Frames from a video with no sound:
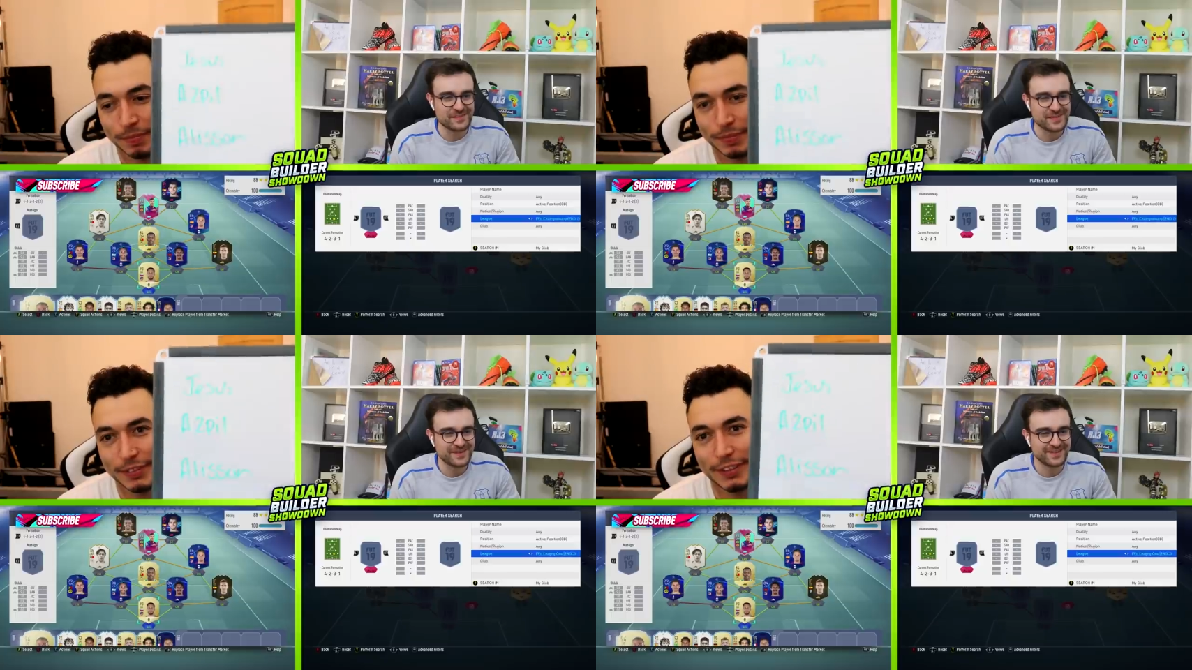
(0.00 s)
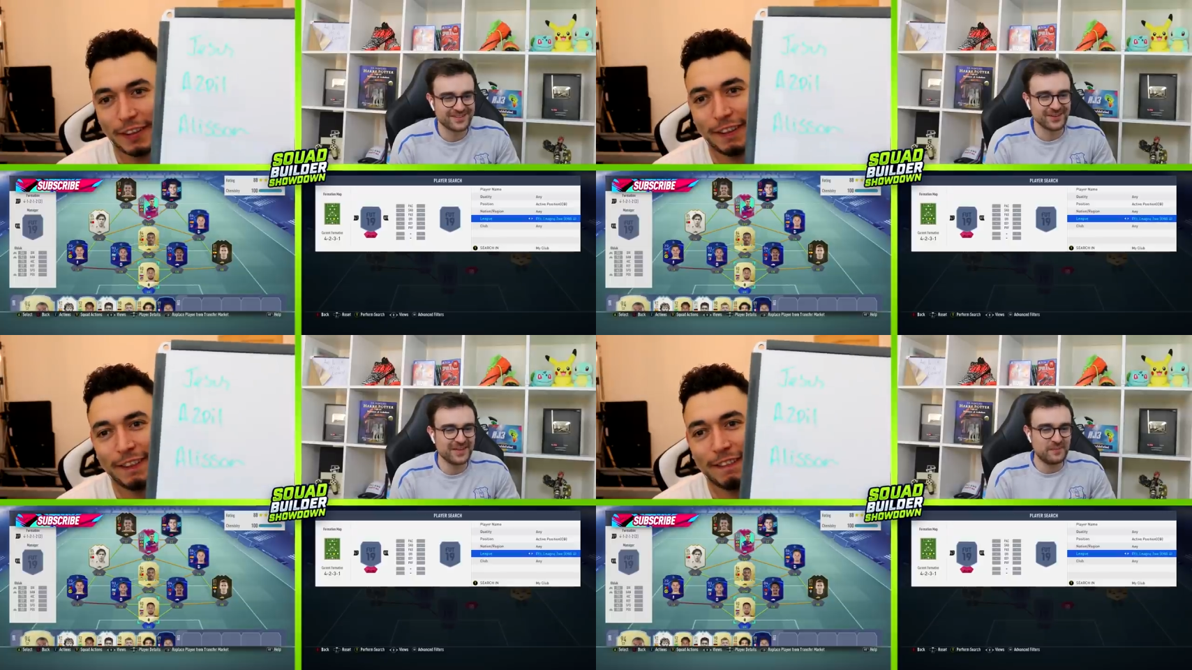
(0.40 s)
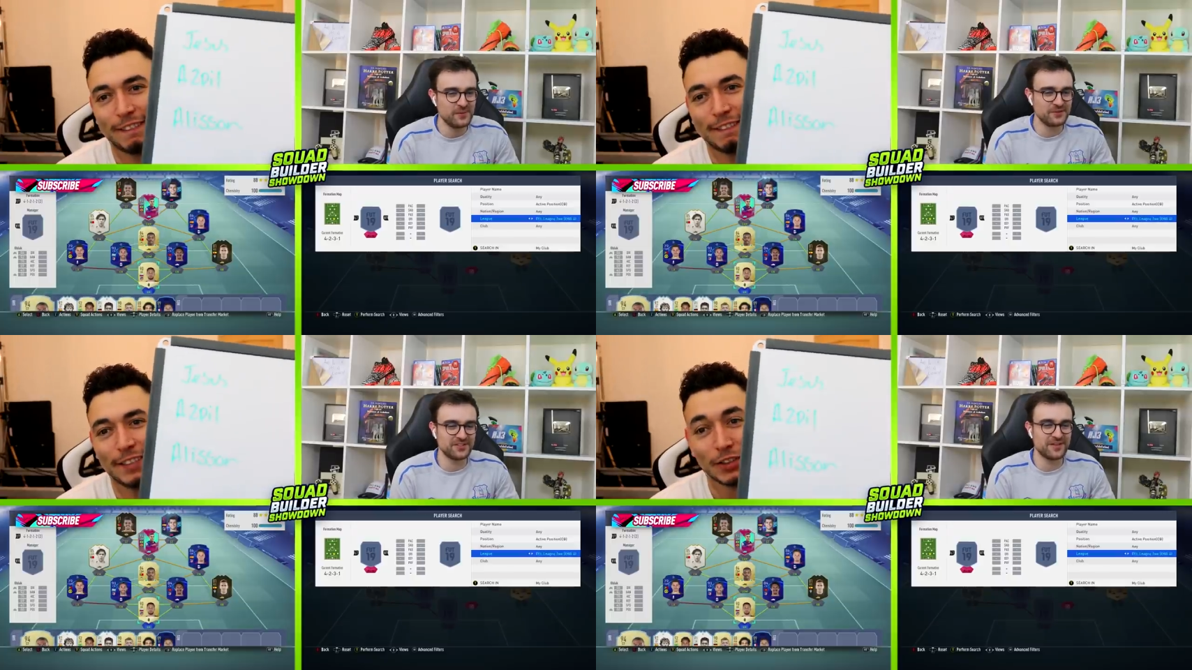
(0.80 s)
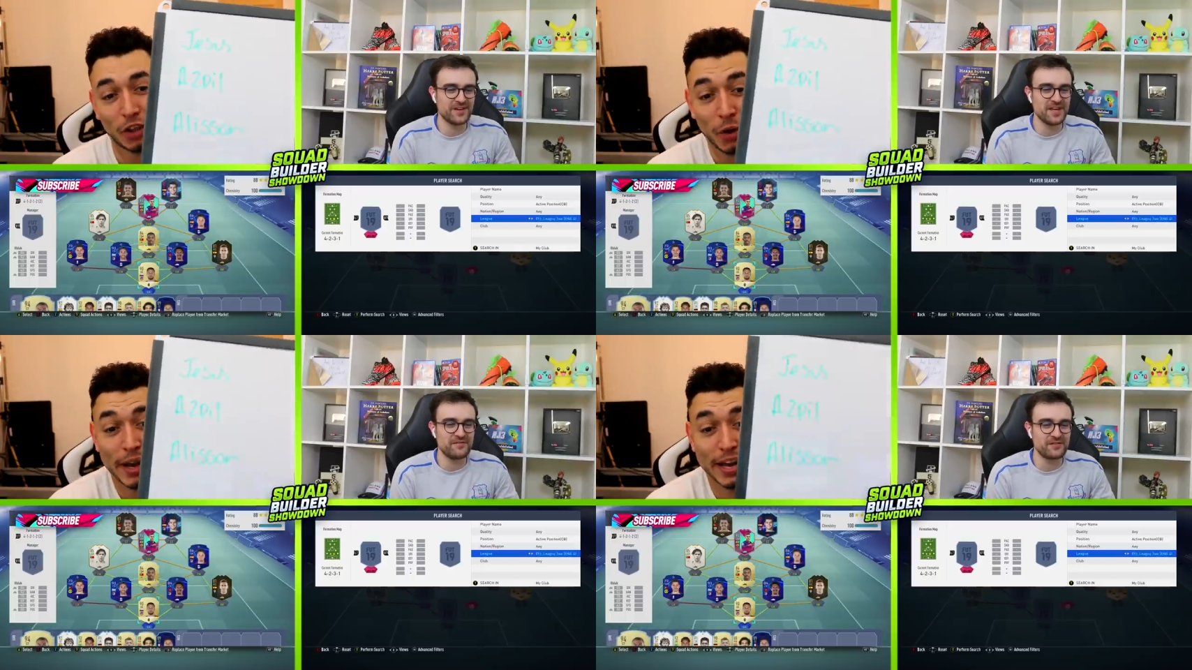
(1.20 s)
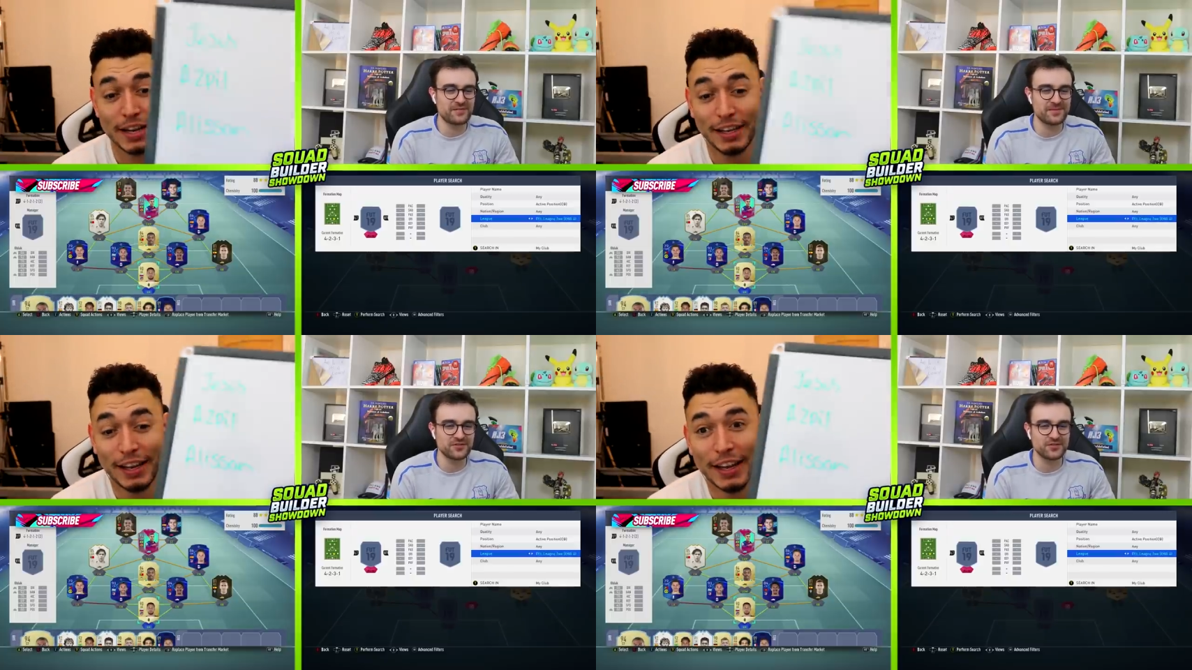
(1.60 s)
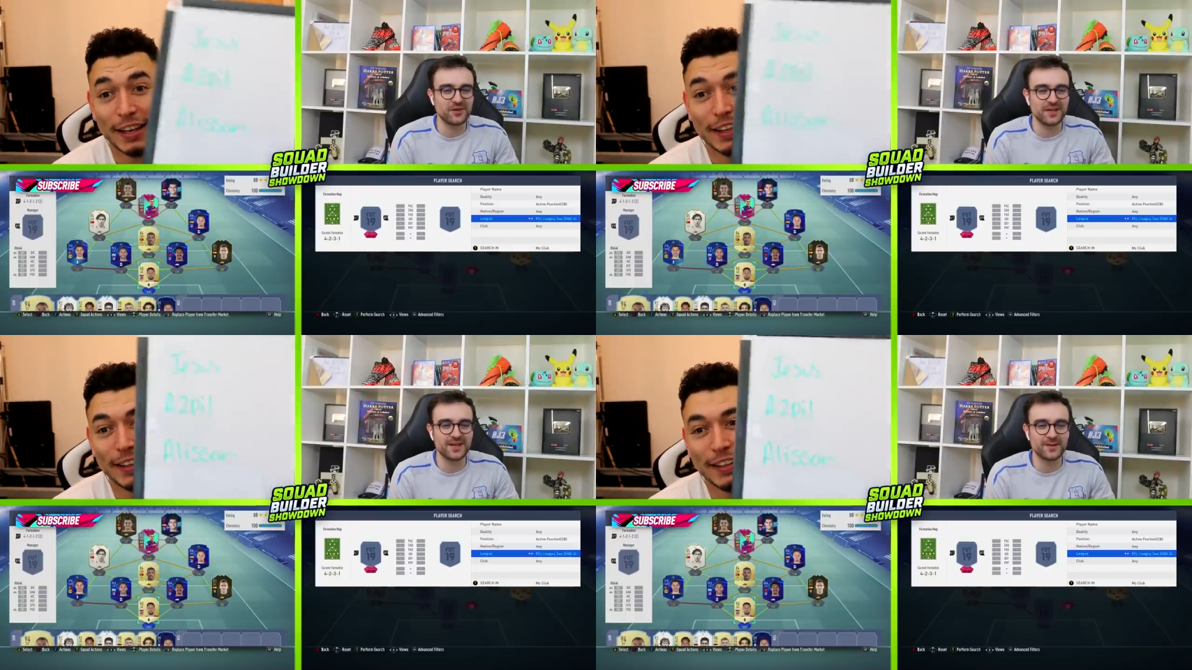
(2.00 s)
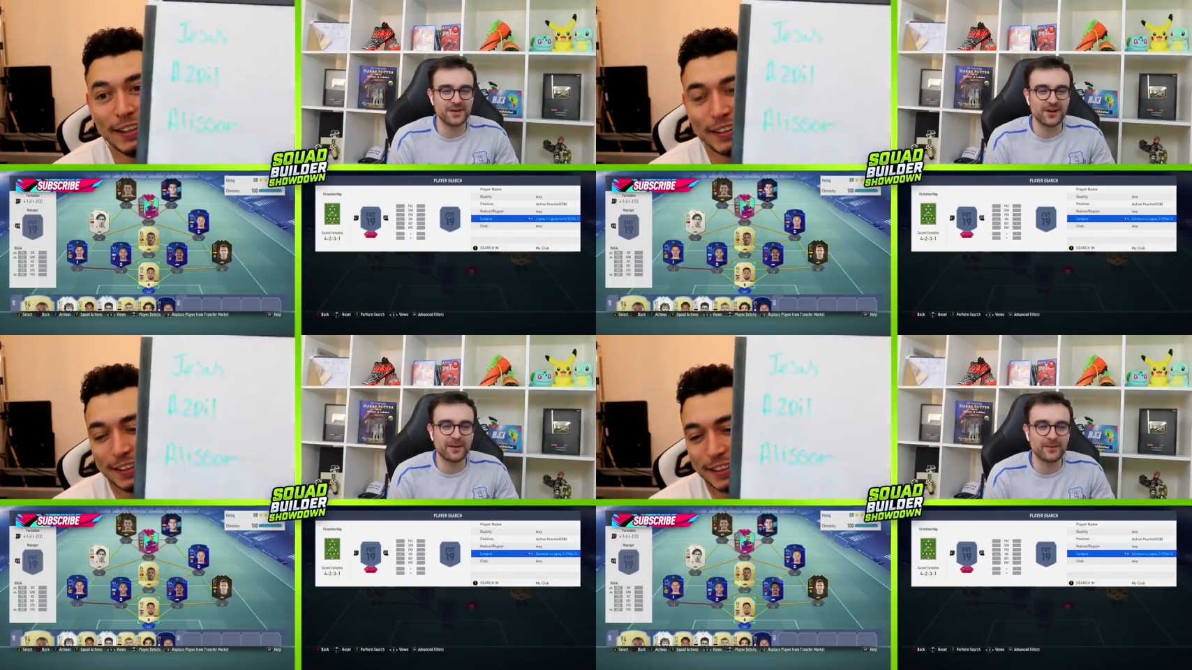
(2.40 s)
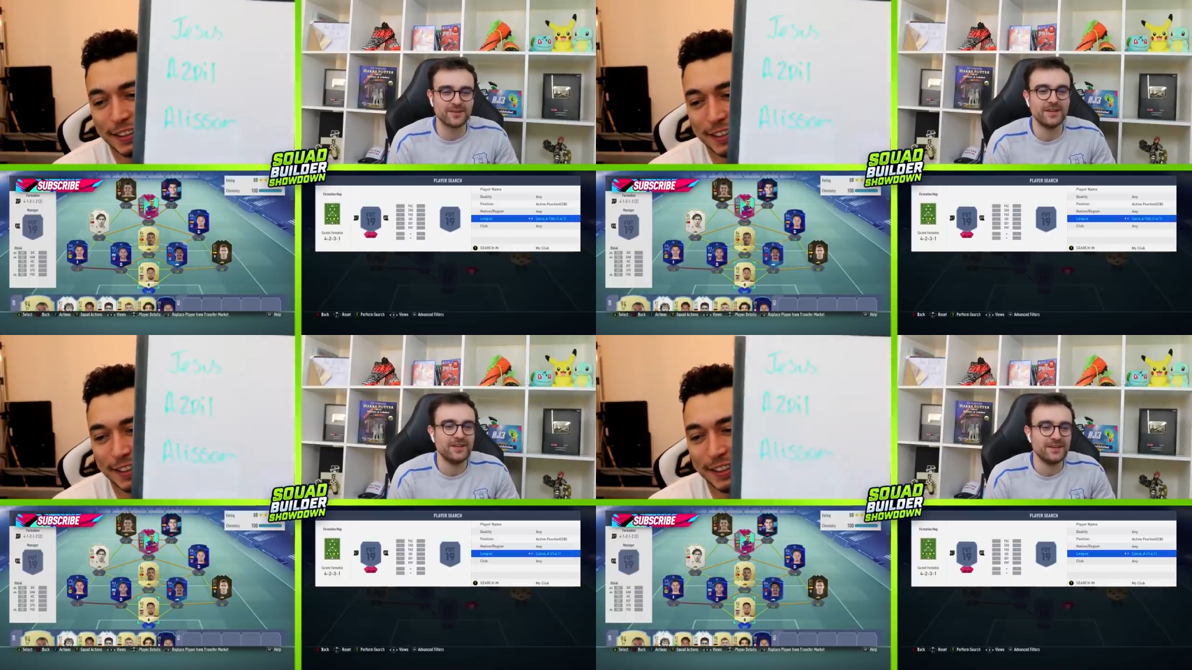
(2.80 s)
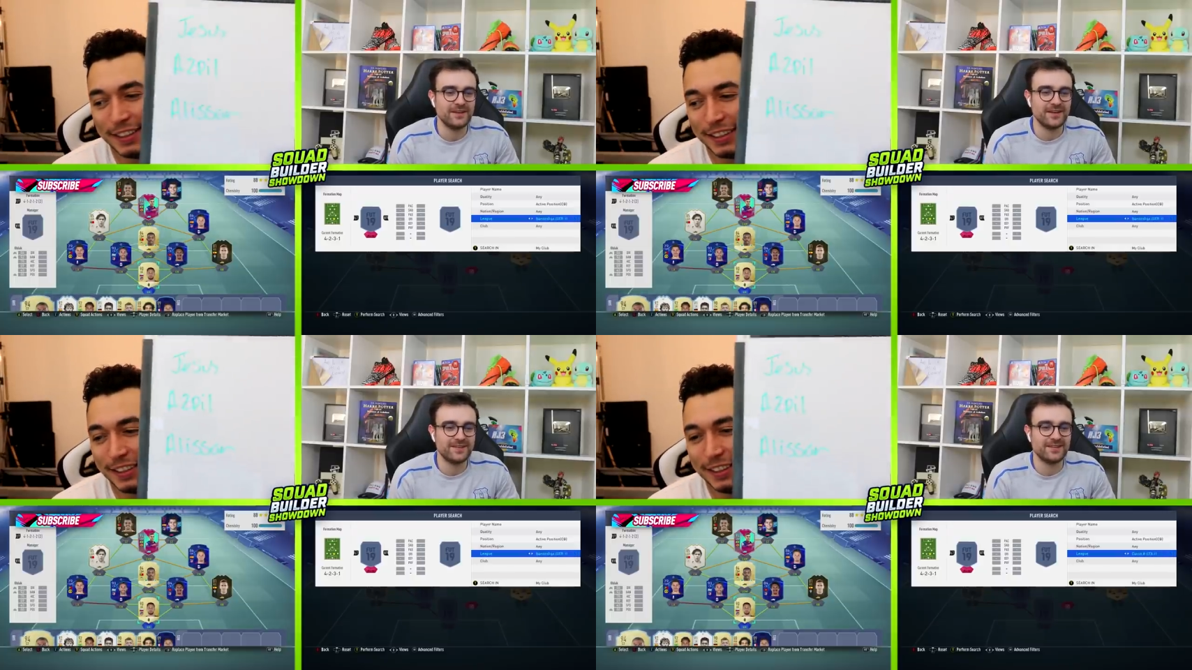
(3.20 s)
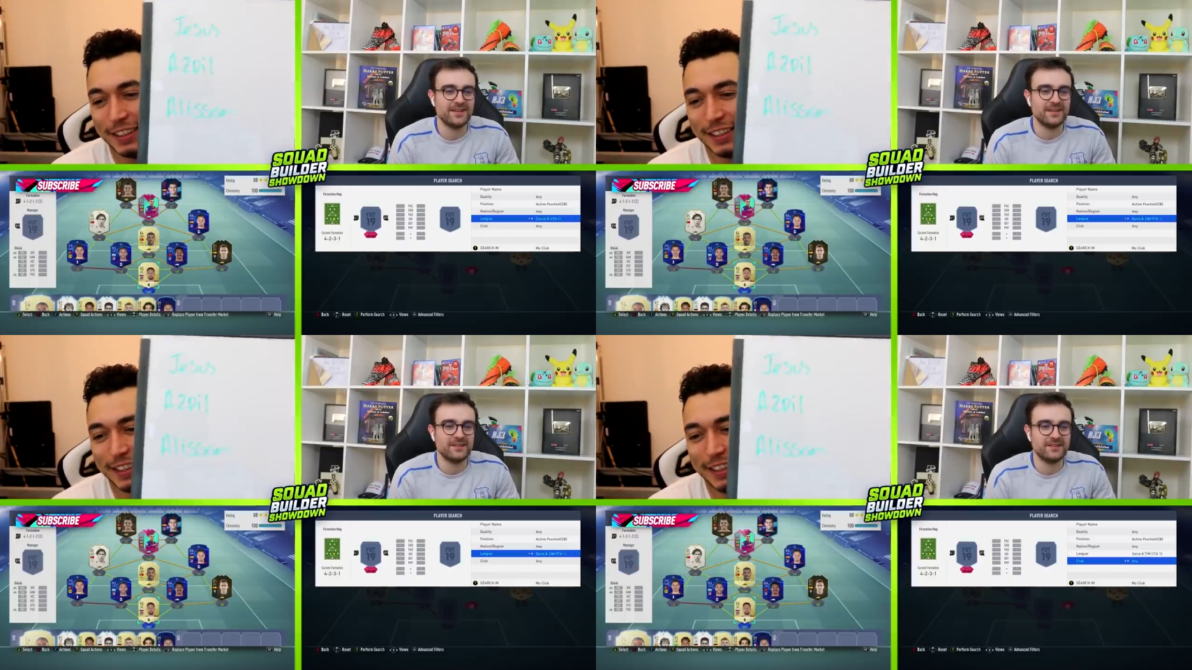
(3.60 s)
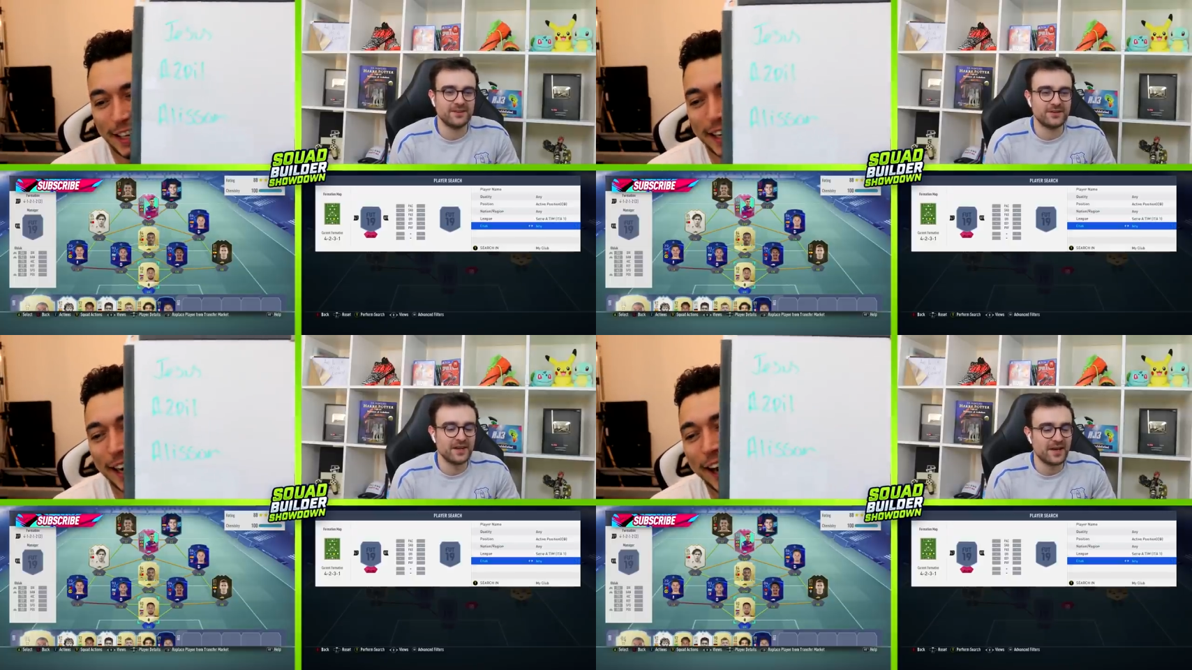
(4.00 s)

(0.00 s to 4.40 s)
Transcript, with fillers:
Speaker 1: up. Sol Campbell does just give do even a strong link. What are you on about? Right, Serie